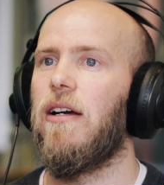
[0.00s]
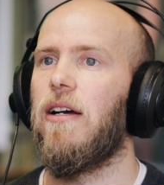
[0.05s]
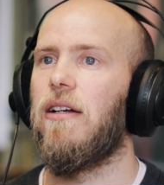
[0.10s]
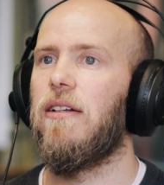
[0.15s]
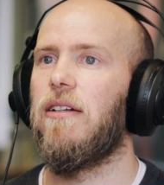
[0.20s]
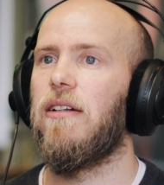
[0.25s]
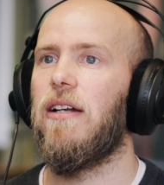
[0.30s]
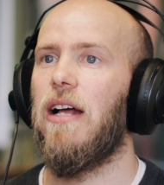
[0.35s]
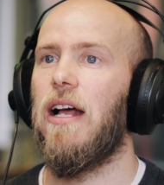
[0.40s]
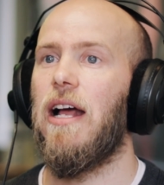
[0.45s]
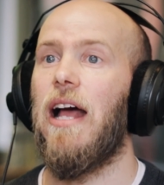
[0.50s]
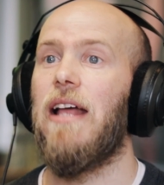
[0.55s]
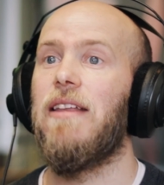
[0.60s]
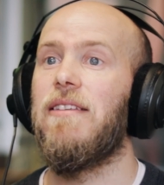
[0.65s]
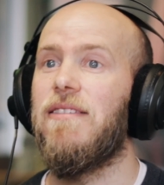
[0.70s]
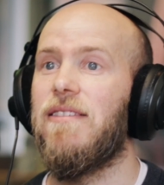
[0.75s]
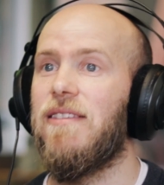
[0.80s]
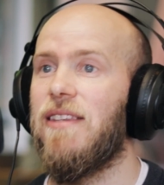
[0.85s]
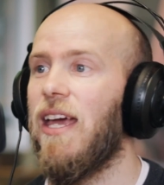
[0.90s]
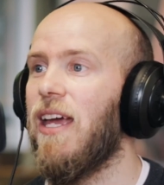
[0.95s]
uh,
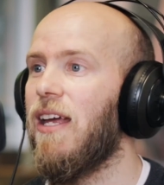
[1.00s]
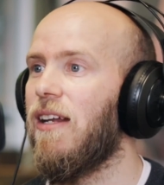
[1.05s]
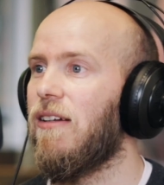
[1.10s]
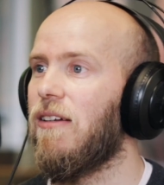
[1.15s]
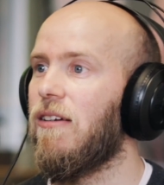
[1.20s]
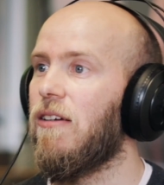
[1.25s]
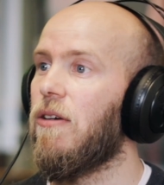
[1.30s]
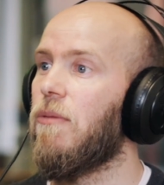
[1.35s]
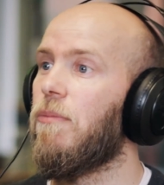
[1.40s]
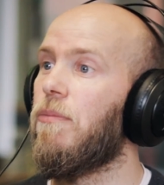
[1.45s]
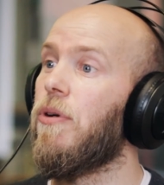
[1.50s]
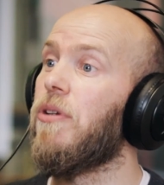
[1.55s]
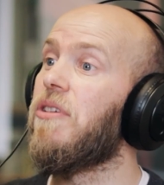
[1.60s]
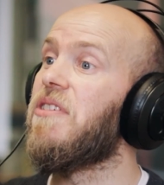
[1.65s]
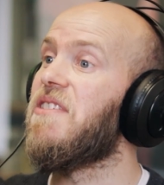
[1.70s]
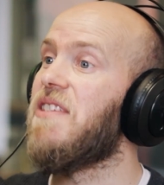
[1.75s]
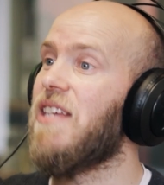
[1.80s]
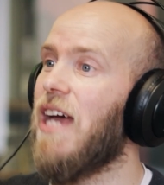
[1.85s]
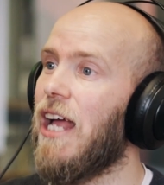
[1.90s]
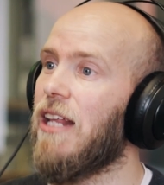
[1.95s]
and then
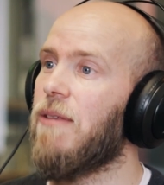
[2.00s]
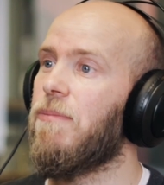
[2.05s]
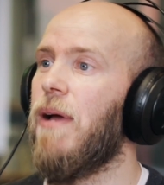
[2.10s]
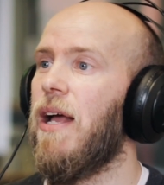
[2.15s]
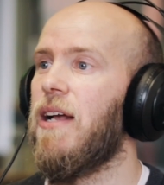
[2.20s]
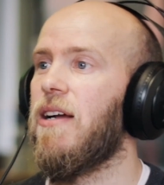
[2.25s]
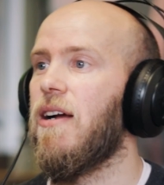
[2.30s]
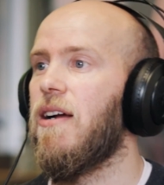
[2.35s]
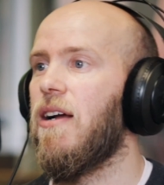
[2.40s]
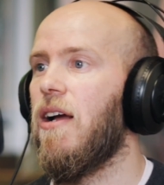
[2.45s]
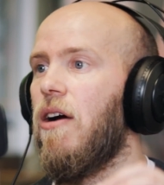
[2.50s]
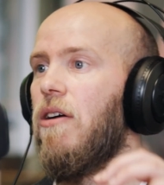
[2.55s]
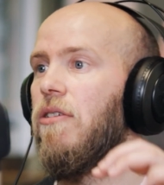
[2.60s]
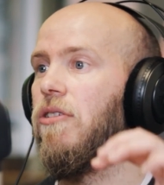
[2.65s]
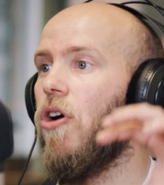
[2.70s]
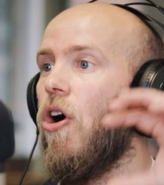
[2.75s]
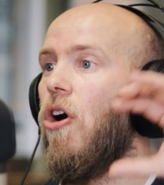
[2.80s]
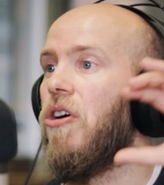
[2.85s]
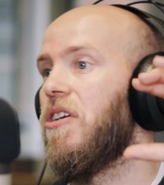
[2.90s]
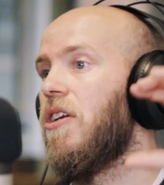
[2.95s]
put that bank
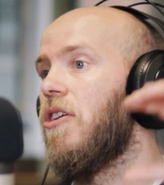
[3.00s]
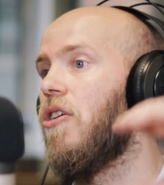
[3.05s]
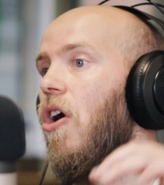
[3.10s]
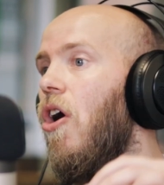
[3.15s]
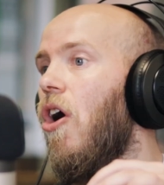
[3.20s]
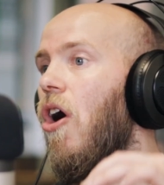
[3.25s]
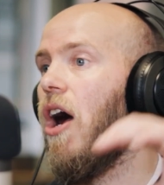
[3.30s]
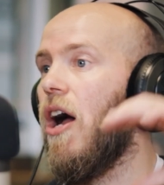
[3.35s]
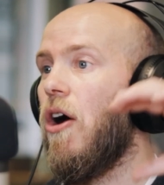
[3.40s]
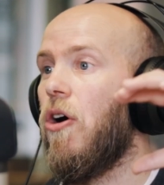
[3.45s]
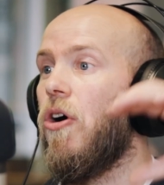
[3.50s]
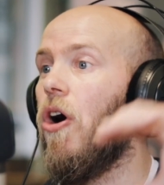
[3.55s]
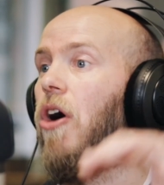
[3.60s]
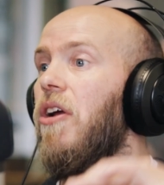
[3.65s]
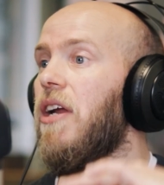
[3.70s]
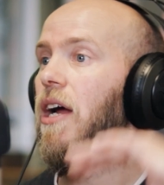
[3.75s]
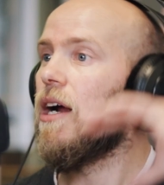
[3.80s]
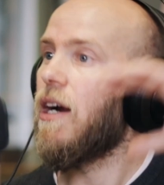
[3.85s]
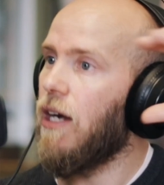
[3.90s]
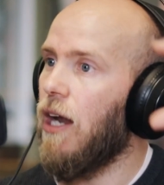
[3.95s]
account on an
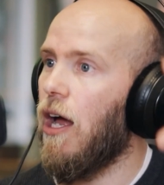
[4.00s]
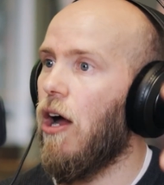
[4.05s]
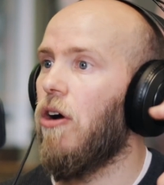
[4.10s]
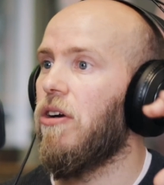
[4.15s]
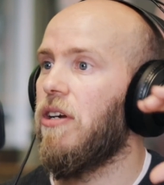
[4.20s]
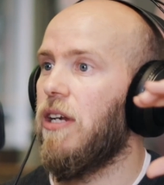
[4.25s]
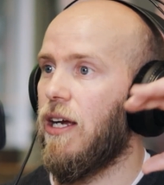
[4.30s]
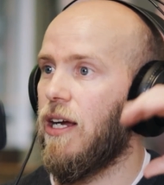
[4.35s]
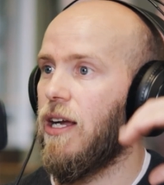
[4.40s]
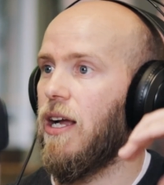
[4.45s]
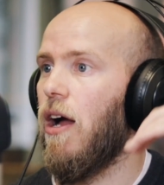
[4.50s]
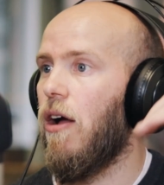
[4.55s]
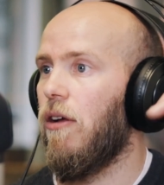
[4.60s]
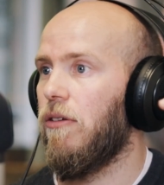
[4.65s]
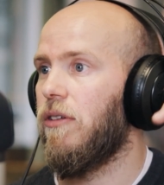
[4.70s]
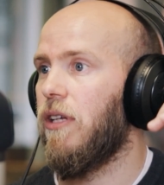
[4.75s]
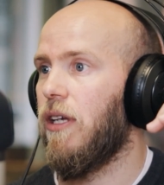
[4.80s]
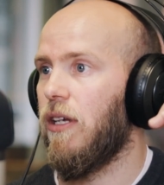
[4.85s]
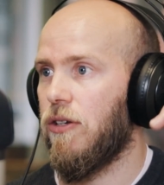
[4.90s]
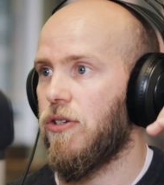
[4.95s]
on a cloud
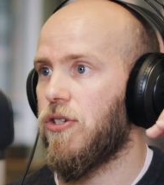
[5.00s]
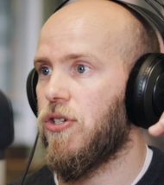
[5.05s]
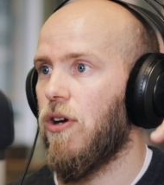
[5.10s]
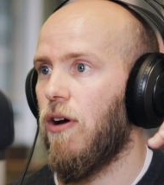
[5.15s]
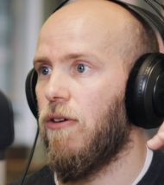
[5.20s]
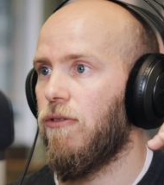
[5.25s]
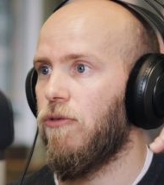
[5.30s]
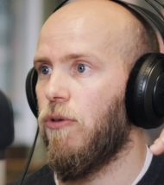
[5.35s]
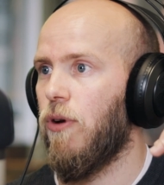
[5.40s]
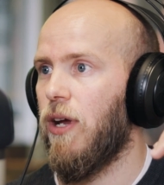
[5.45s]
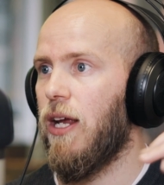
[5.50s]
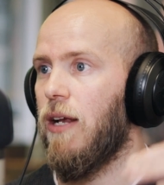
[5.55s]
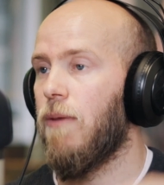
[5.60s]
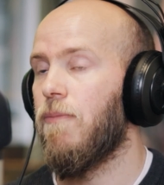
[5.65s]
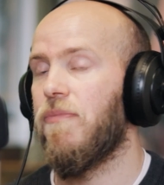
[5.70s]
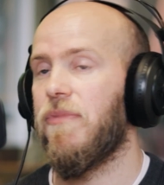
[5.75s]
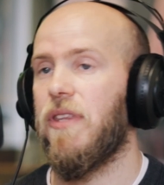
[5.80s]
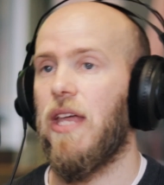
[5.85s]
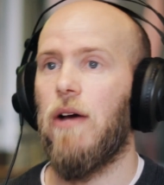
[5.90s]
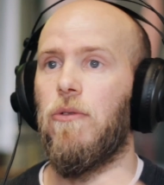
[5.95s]
accounting software.
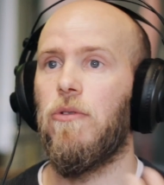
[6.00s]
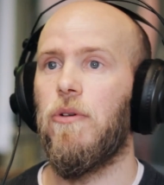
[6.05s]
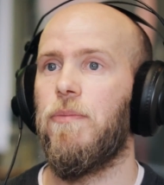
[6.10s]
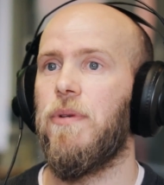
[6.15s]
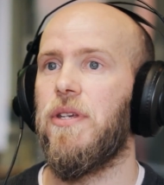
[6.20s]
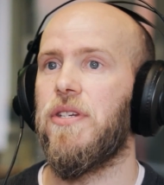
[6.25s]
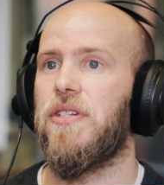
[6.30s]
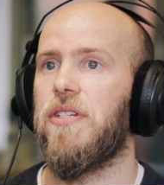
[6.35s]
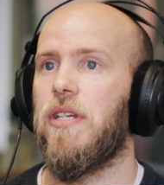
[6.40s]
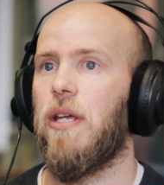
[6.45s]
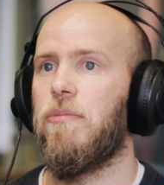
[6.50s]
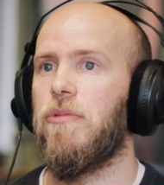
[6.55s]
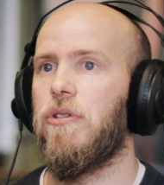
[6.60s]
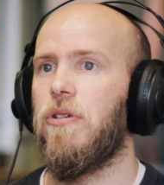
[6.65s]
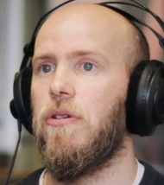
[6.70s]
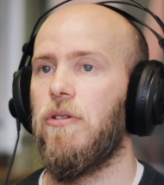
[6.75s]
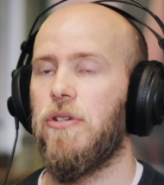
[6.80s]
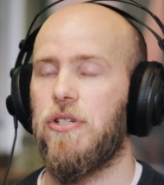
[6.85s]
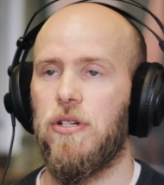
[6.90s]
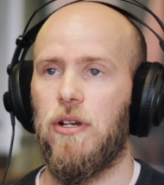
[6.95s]
That would be step
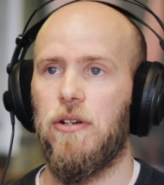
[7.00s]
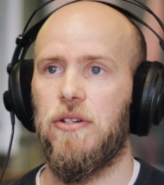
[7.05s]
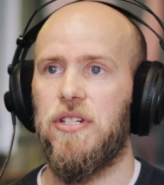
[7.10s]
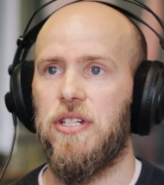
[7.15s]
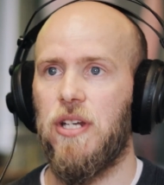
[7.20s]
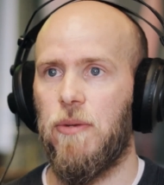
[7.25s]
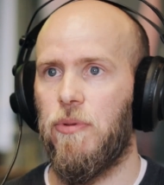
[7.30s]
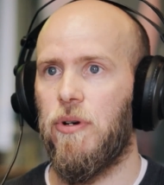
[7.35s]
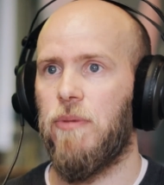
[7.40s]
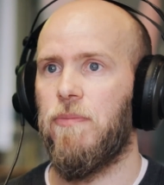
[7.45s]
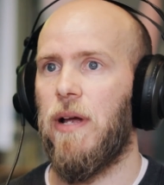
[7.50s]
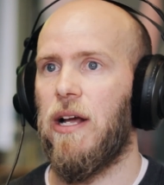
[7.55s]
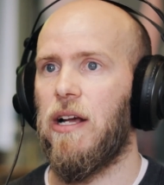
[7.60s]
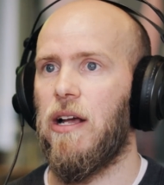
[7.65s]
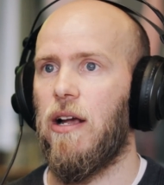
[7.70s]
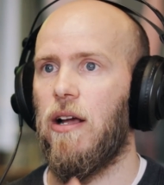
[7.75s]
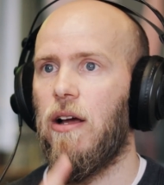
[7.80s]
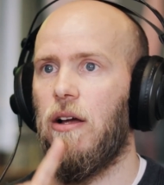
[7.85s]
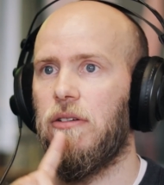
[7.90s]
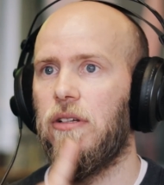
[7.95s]
two. So separate bank
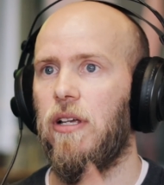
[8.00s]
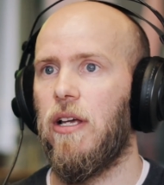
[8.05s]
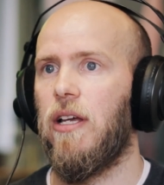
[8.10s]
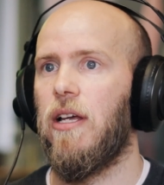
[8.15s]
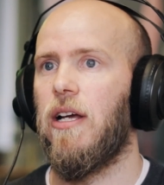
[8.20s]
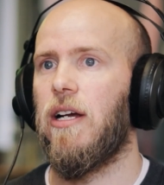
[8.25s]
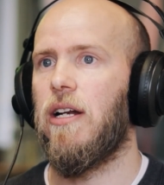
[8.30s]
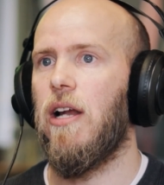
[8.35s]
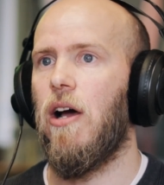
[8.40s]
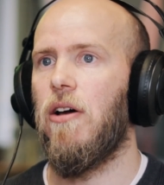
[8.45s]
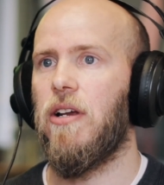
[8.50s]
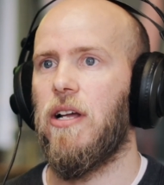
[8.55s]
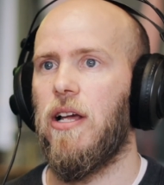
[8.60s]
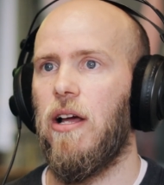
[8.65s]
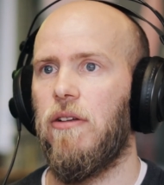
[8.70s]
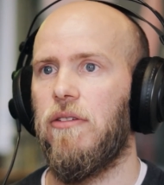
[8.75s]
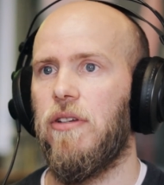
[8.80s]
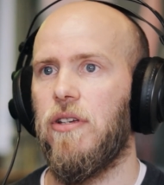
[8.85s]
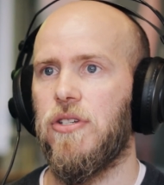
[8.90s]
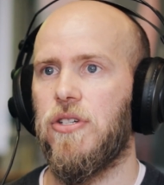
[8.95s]
account cloud
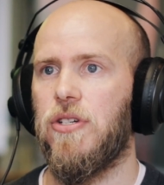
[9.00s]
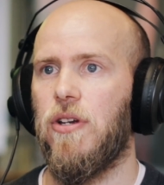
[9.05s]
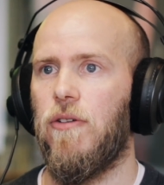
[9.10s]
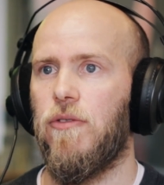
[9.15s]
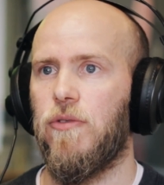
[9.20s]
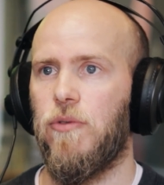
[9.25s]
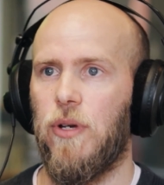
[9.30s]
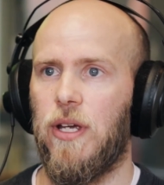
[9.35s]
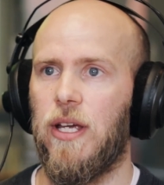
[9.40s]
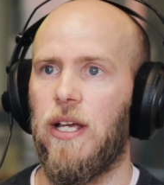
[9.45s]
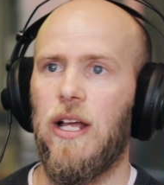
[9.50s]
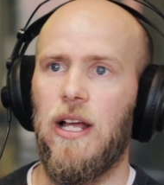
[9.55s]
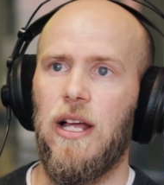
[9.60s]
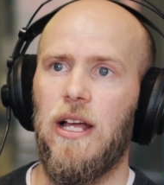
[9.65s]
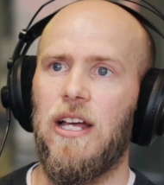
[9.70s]
accounting software.